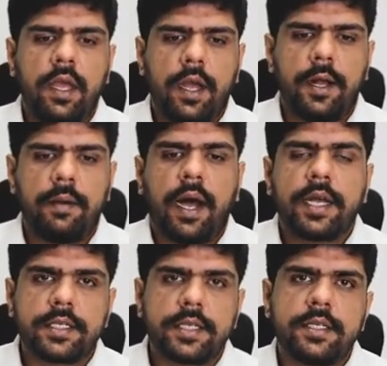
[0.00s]
Uh, our
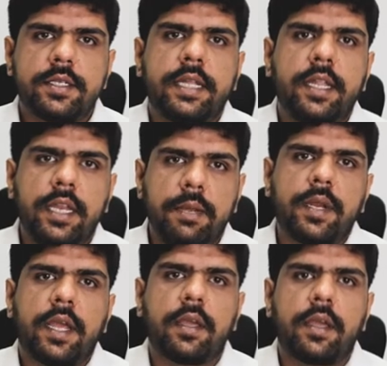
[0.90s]
sense is that the deep
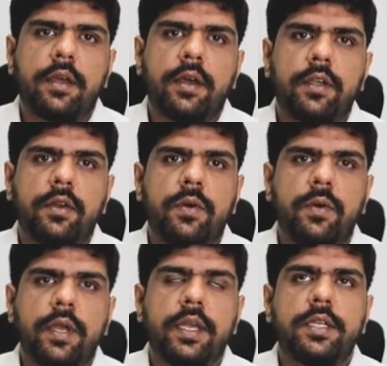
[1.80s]
tech, uh, you
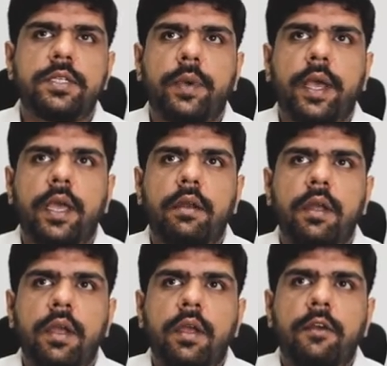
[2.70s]
know, is where
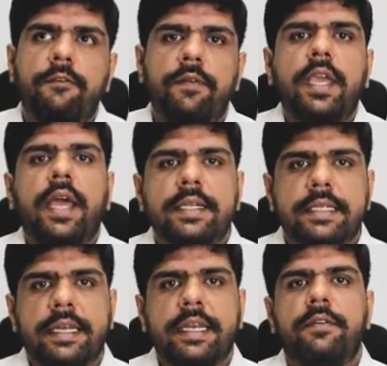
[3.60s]
we as
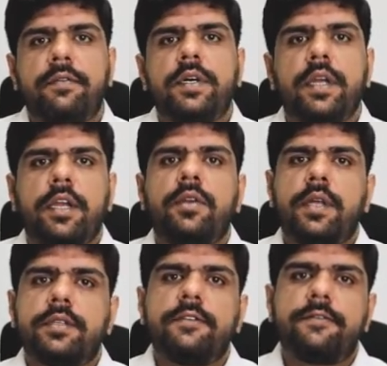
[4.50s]
India were in
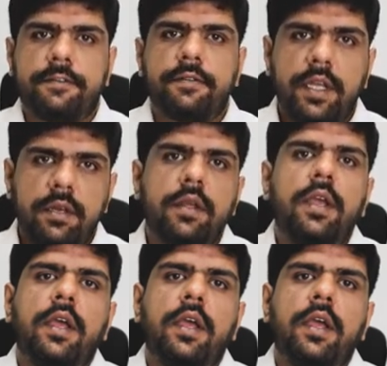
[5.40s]
2015.